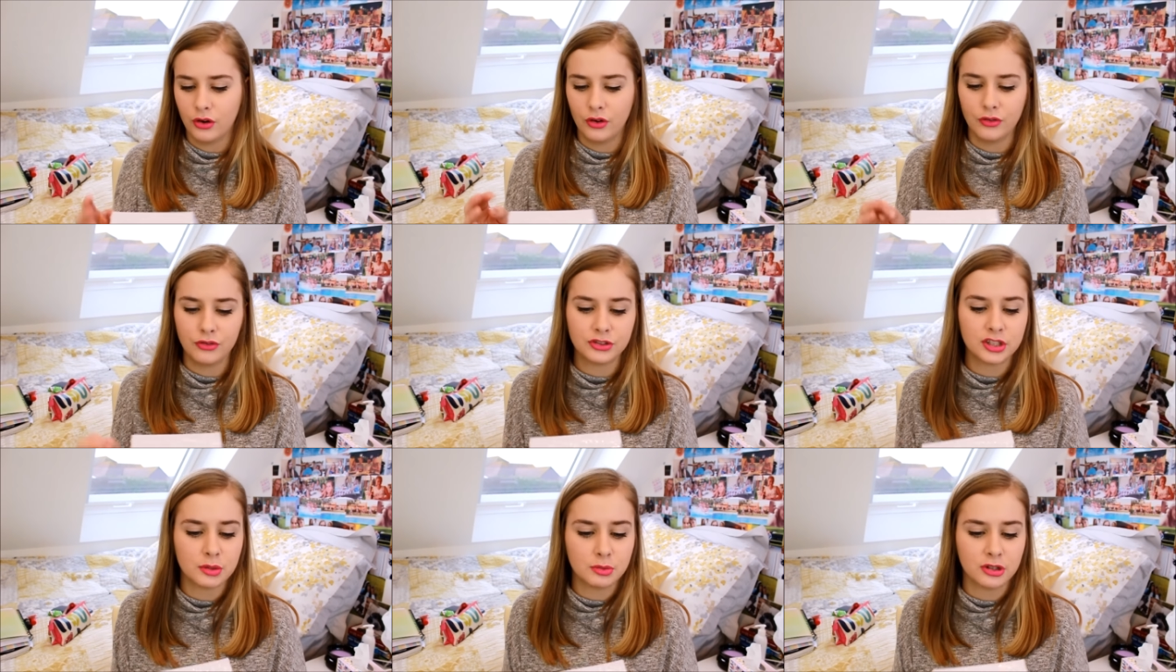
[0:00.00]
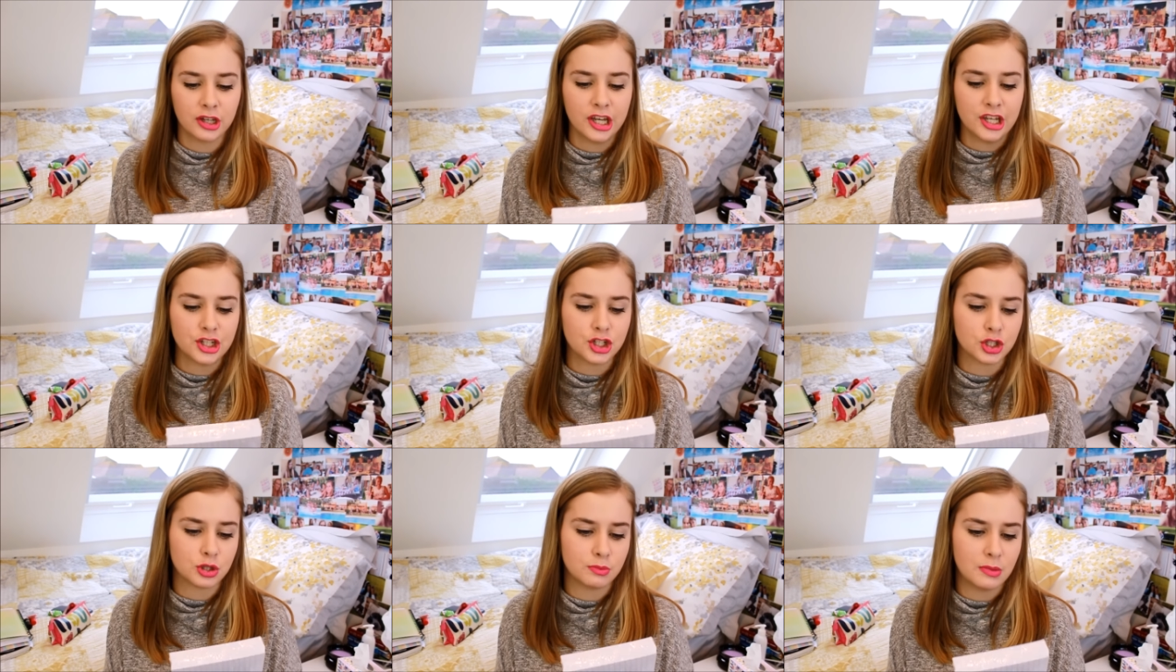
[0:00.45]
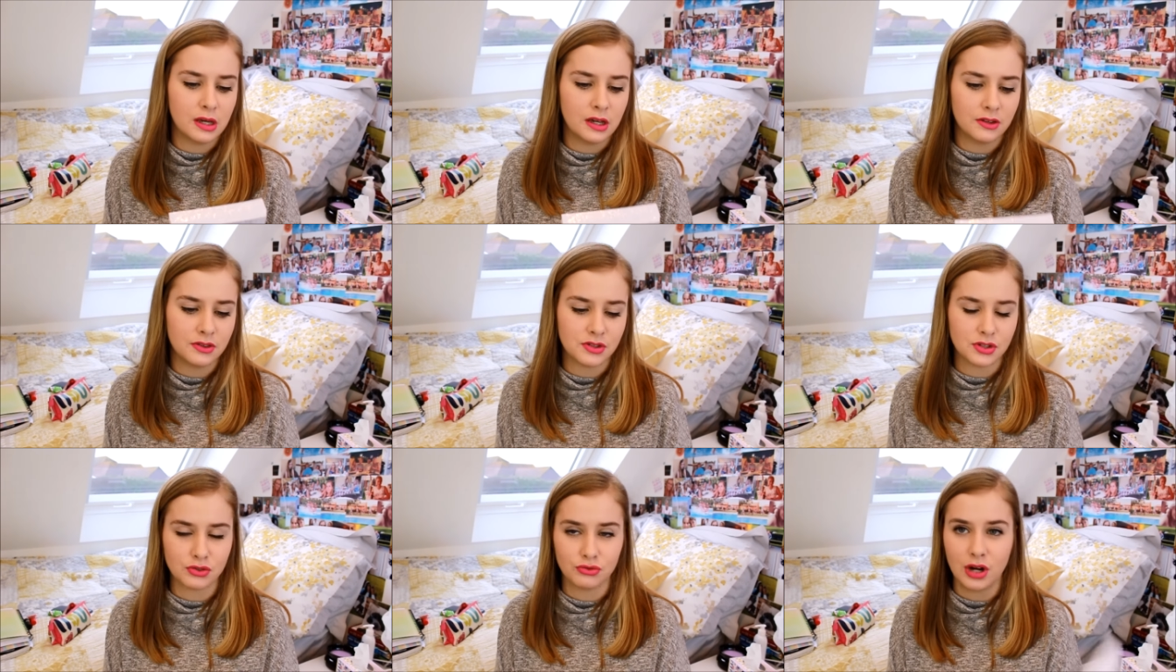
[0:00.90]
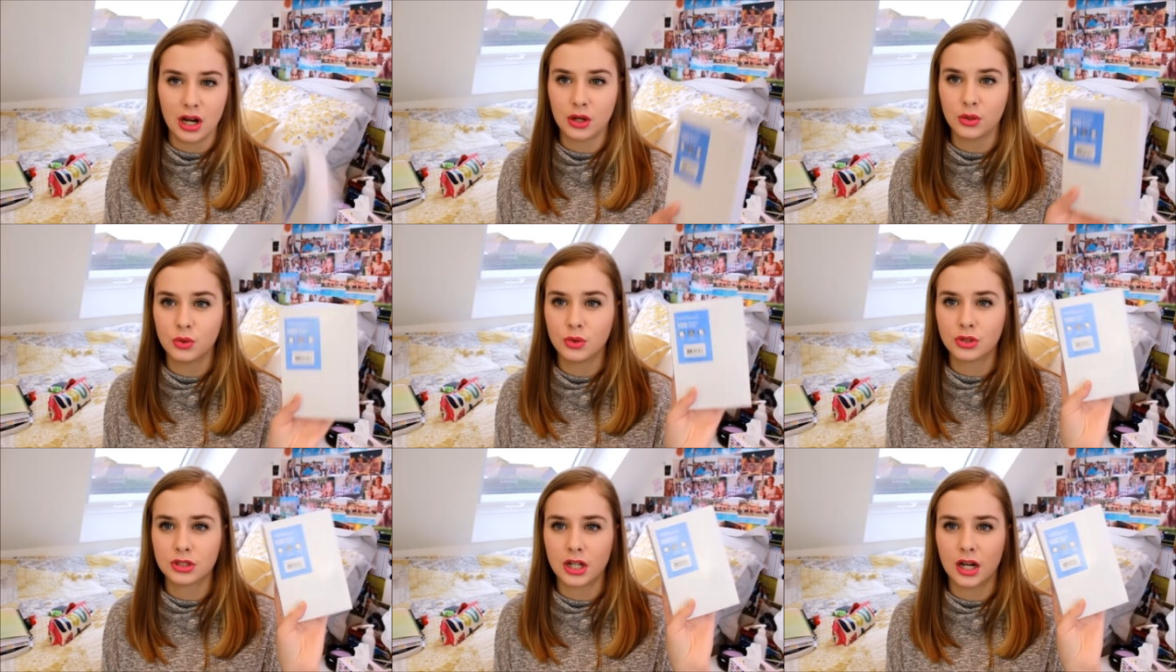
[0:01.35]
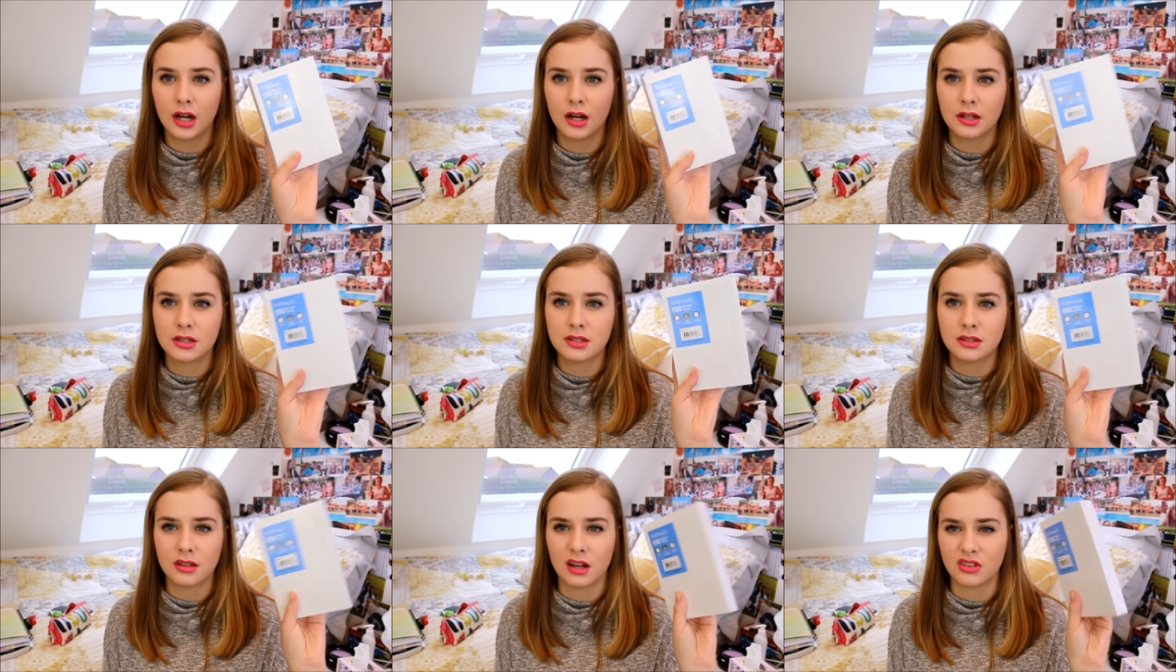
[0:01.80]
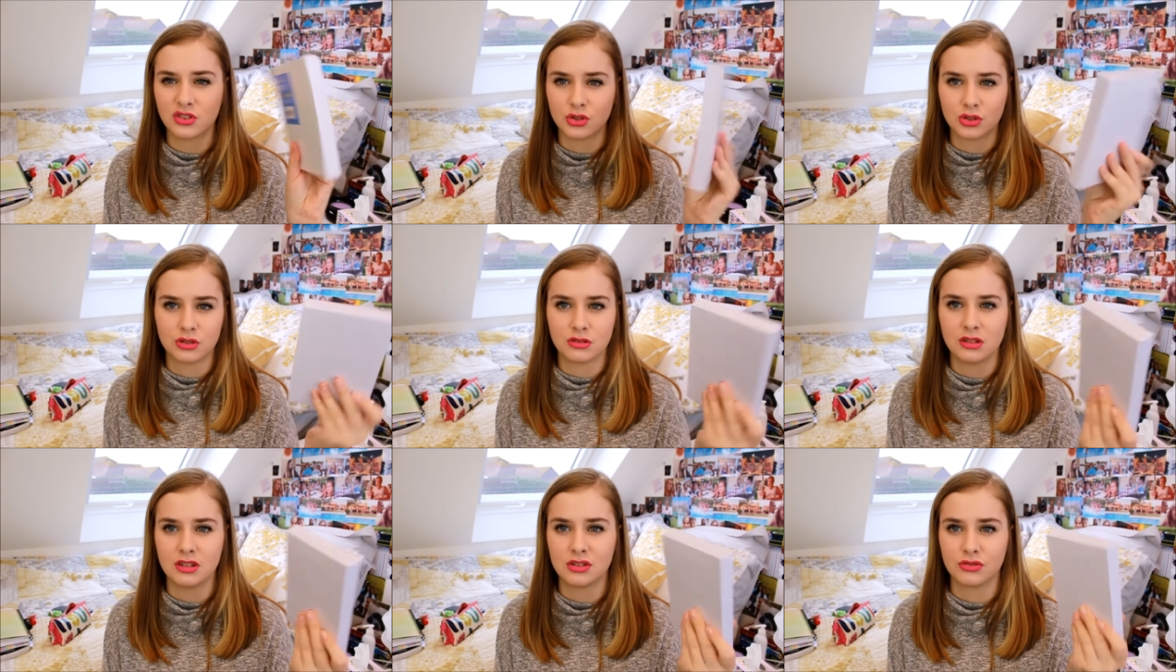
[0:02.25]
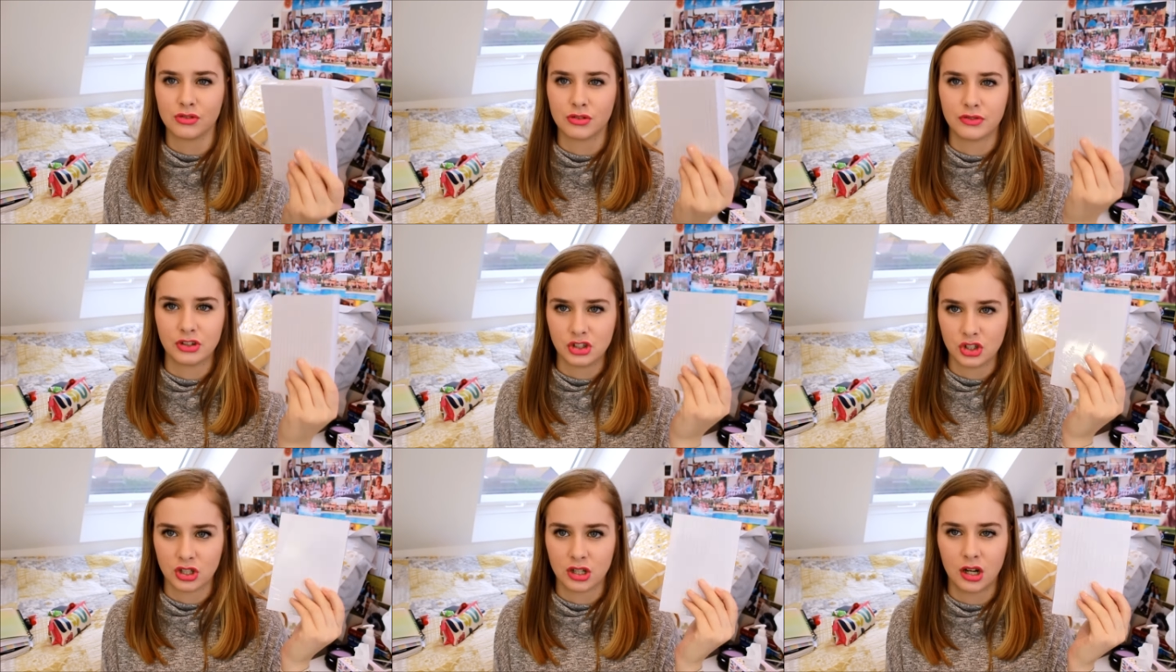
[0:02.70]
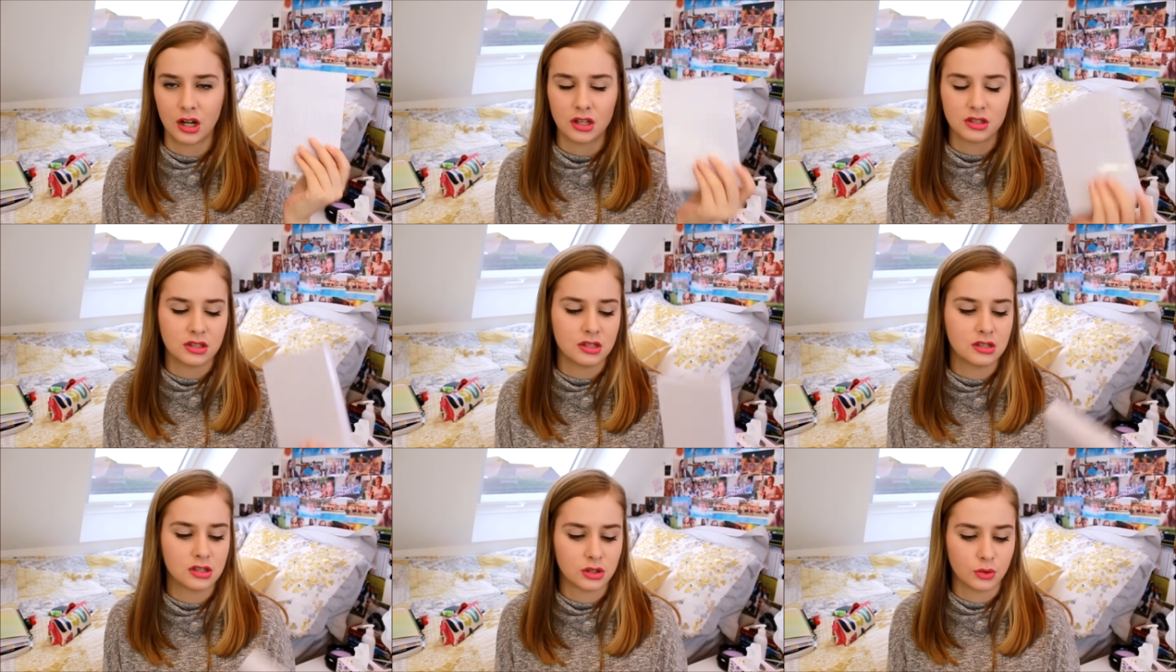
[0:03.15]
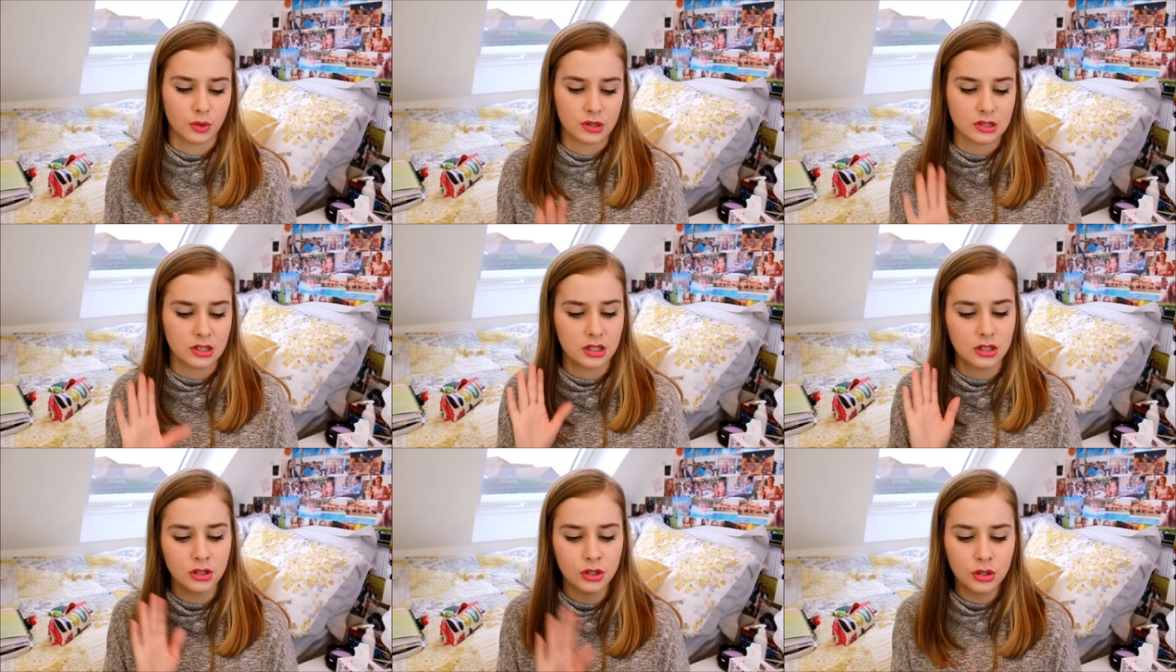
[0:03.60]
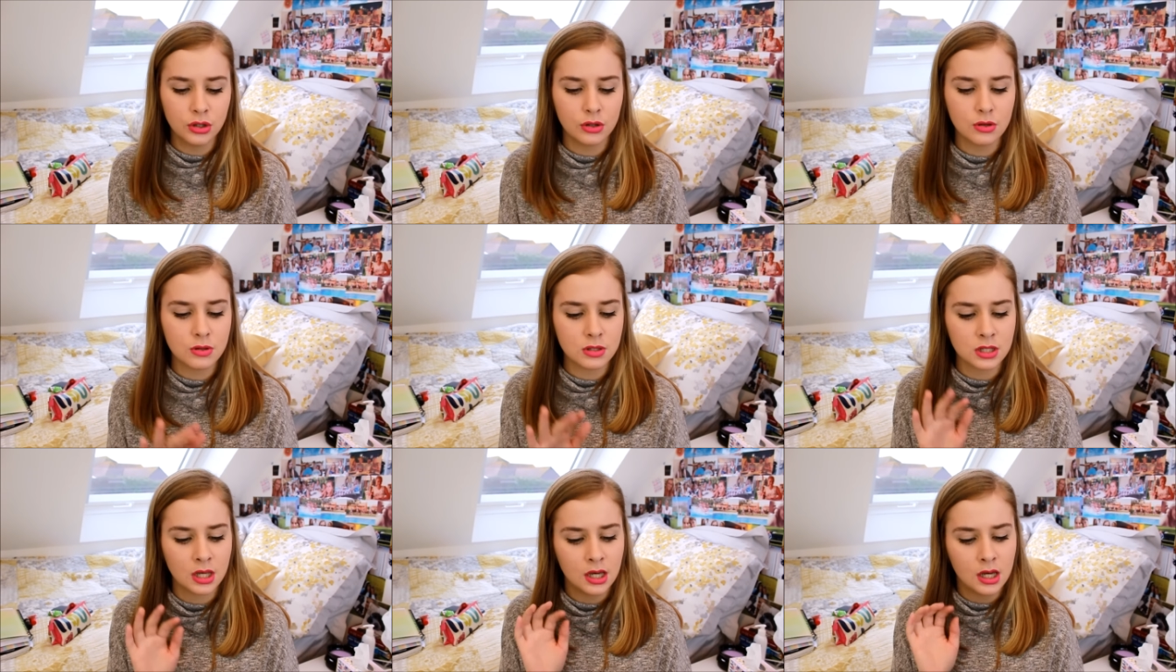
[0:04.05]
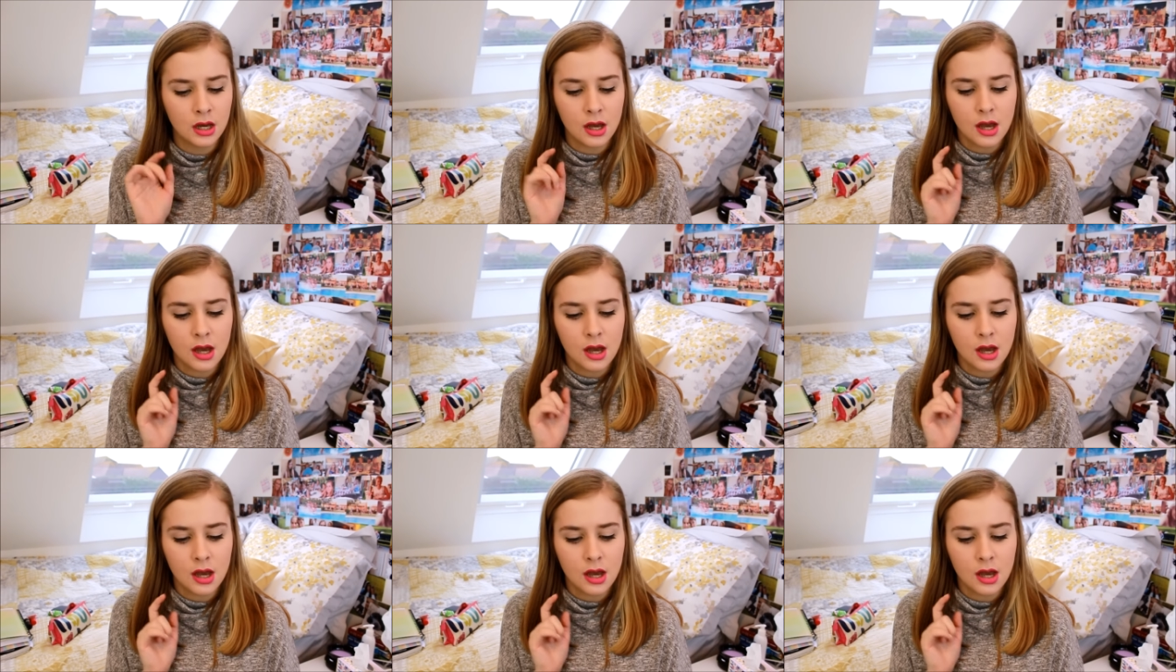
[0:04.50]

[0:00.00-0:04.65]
of W H Smith's record cards. I just, these are revision cards. These are the ones I use.